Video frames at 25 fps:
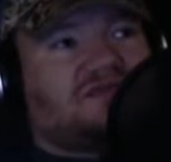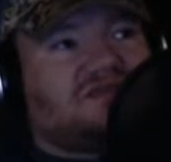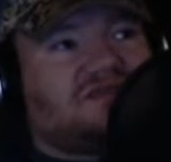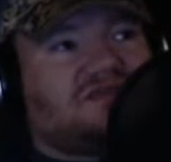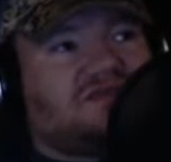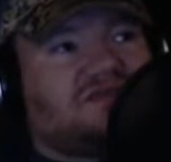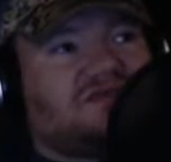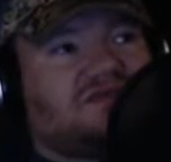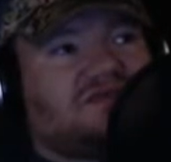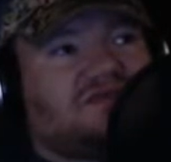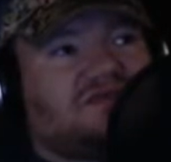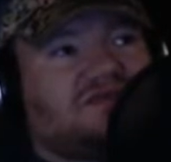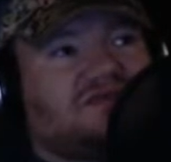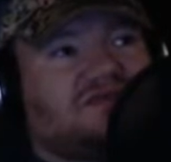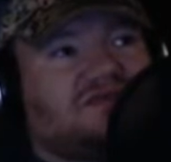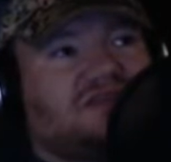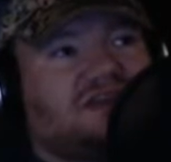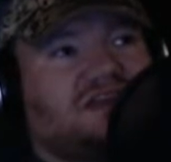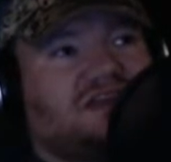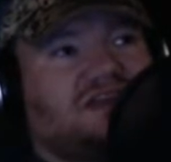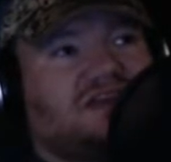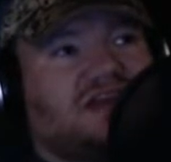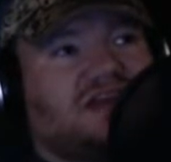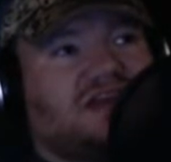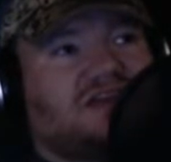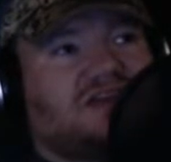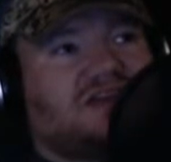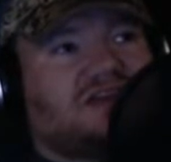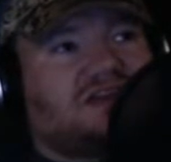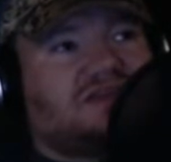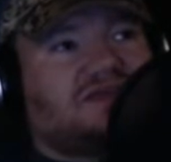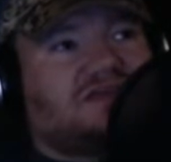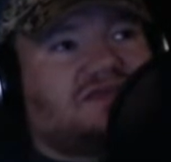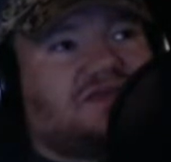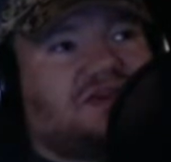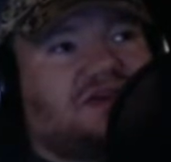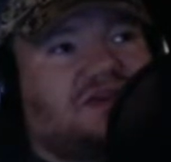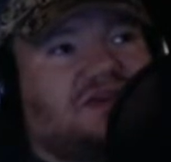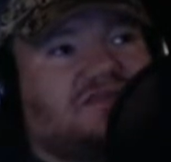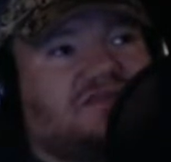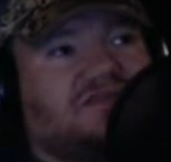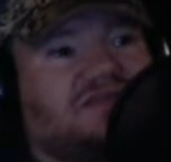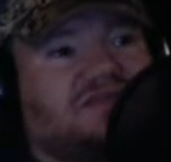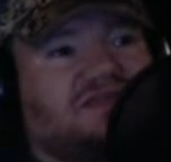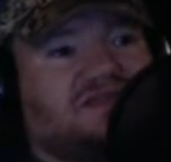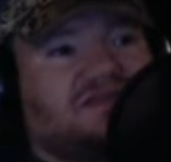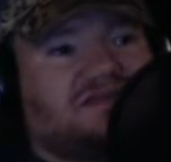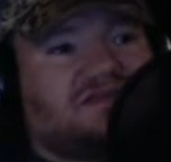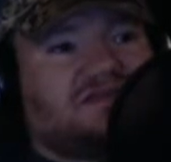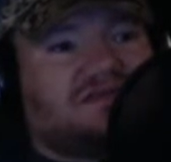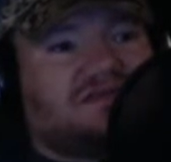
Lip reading: to 28-ish frames.